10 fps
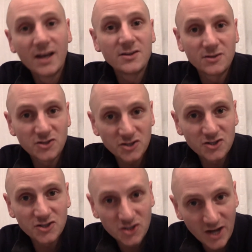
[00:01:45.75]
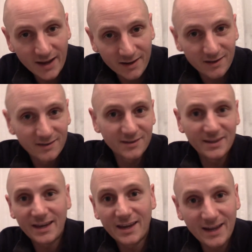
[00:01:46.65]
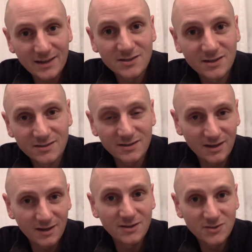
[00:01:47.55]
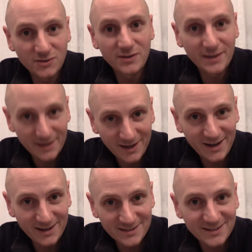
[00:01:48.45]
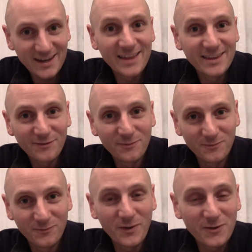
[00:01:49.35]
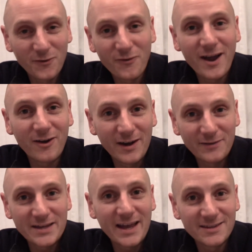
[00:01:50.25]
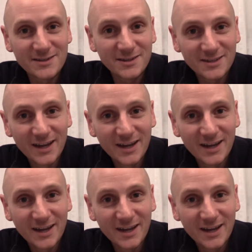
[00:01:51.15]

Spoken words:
So just check that they're connected as you think they're connected, and if whether you're right or left-handed,